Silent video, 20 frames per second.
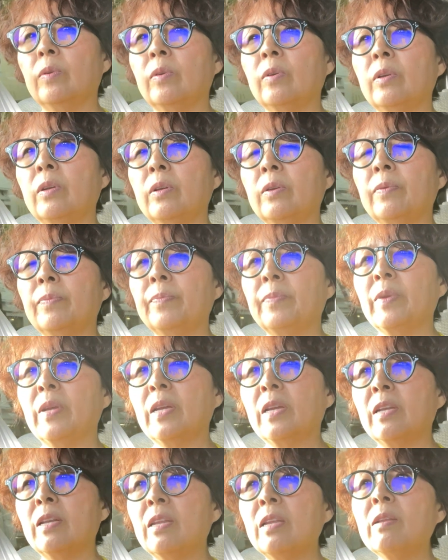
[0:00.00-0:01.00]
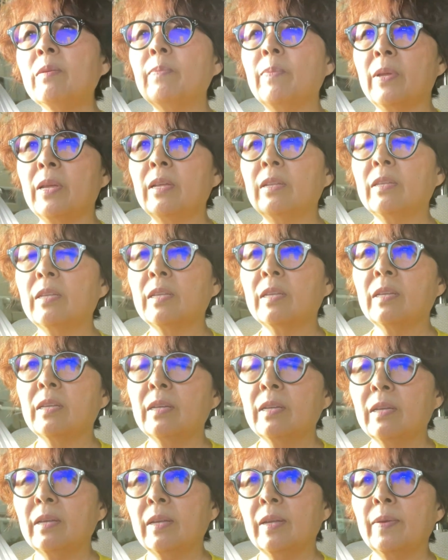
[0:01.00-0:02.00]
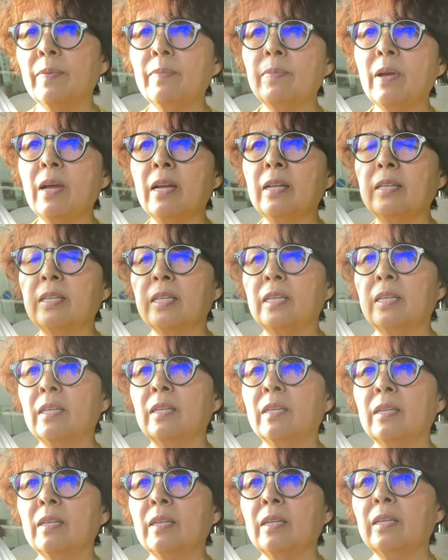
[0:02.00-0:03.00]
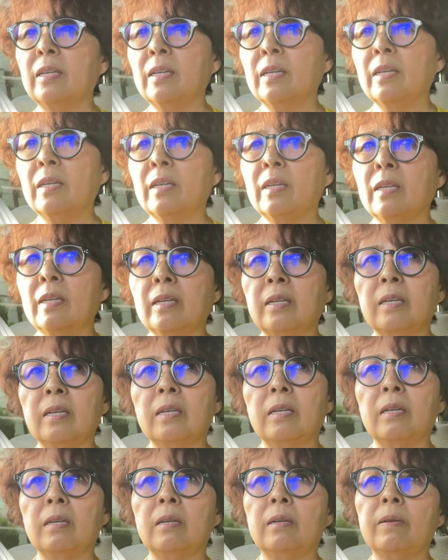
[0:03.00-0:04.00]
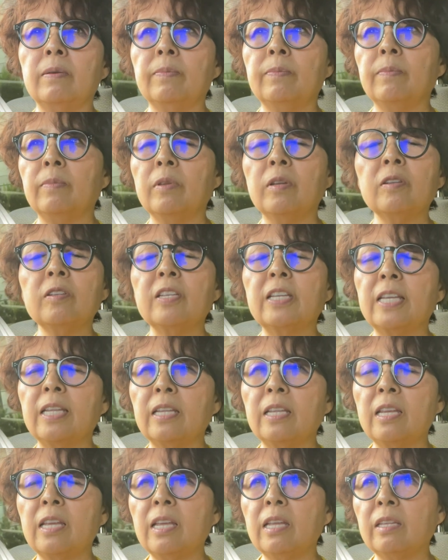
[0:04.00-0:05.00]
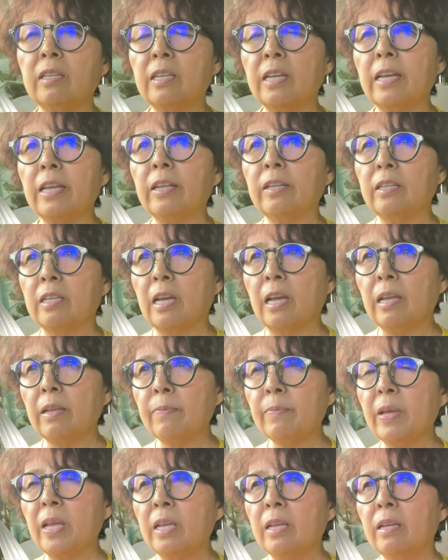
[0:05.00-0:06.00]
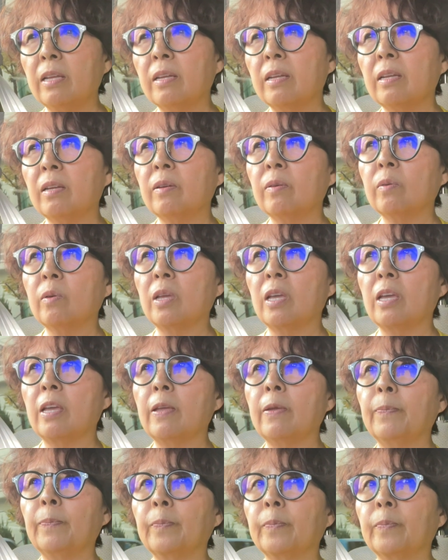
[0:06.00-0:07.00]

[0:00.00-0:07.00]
a little bit, but not the entire time, okay?